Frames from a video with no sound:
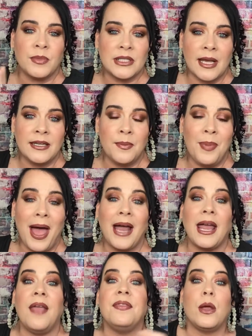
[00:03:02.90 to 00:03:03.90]
um, send it
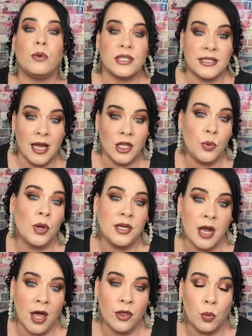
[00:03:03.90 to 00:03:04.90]
back and they will send you
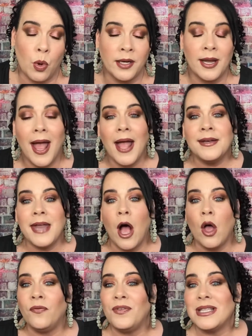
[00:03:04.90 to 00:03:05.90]
another one.
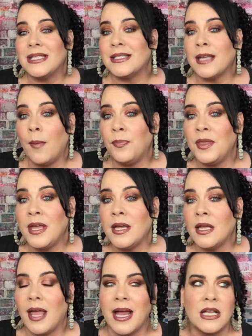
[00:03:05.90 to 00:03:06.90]
Now, if it's
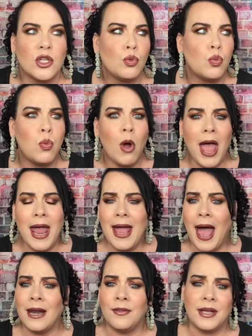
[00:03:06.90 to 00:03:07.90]
something like way
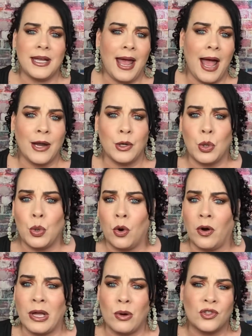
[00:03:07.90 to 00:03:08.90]
out of the
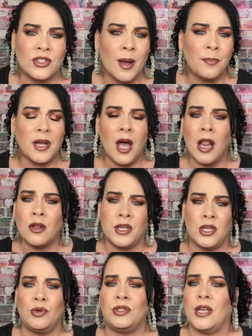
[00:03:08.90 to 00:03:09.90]
category or some color
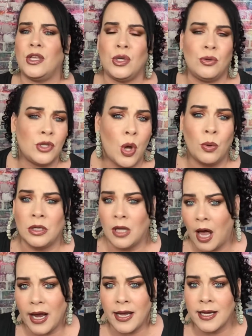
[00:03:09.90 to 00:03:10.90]
that you said you don't
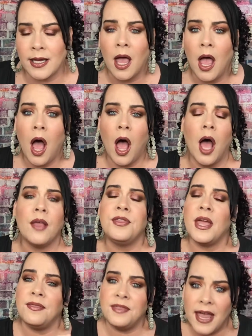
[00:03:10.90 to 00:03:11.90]
like, uh,
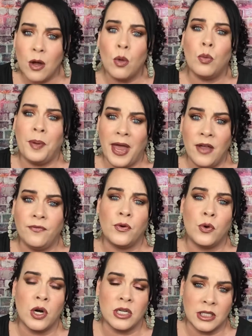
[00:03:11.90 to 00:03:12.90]
then they'll pay
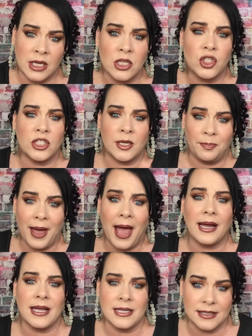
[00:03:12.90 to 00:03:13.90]
for it to get shipped
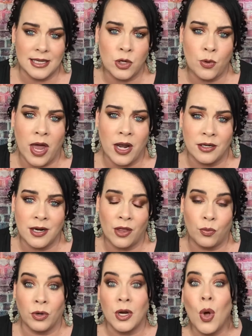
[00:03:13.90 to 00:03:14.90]
back and send you out
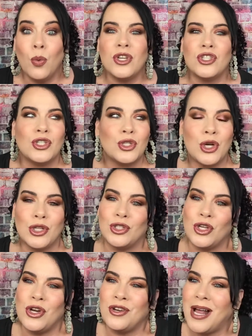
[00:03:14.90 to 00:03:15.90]
another one, which is good.
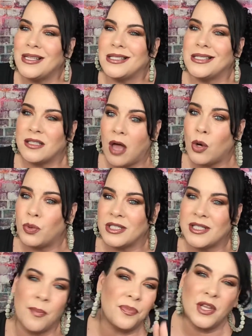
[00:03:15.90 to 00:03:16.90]
So you're not stuck
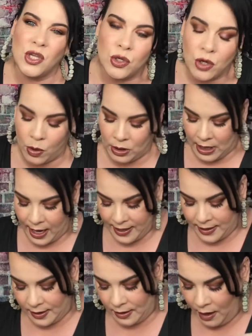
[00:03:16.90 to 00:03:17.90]
with something you don't like.